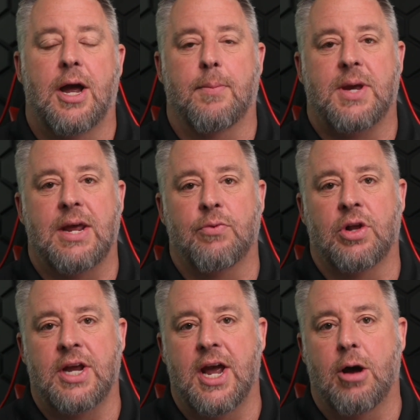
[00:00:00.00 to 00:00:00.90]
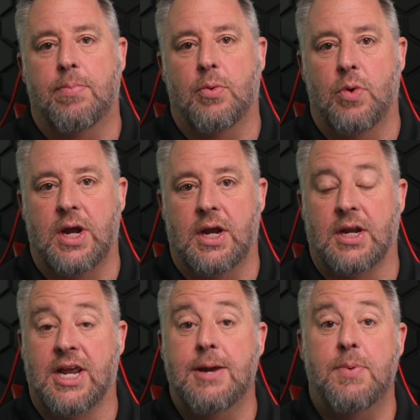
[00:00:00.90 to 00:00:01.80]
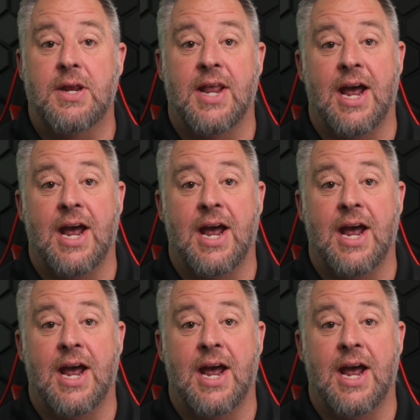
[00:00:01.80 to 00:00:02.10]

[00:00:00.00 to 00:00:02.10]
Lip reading: can really help in keeping